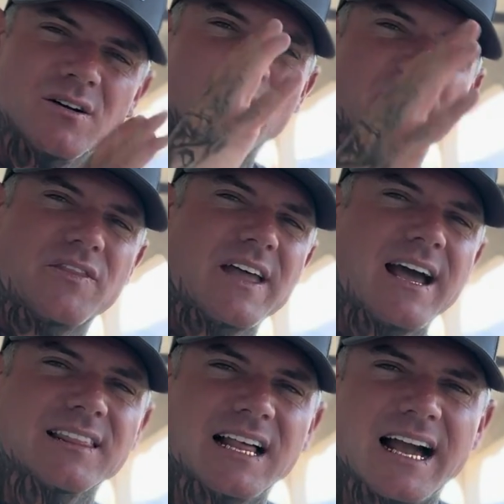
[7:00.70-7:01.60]
with
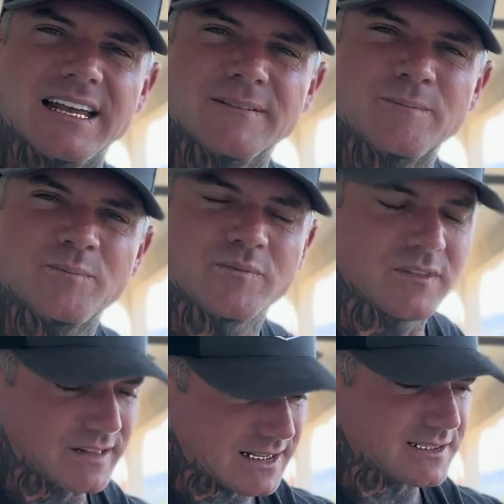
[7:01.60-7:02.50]
that light.
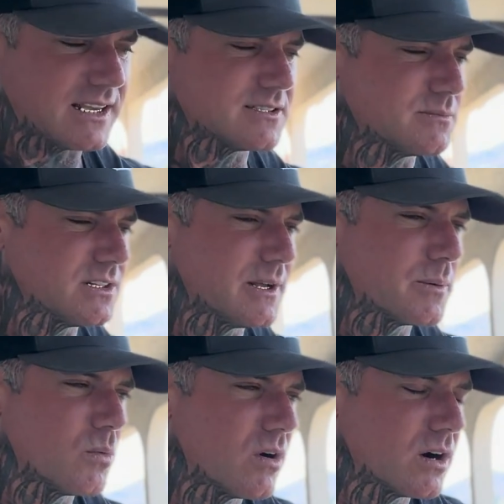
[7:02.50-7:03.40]
And that takes some
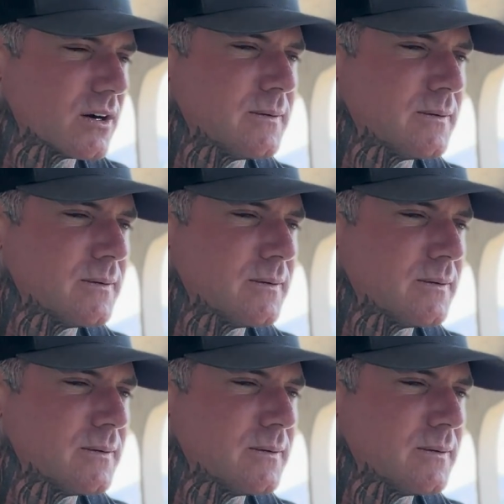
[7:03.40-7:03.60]
deliberate work.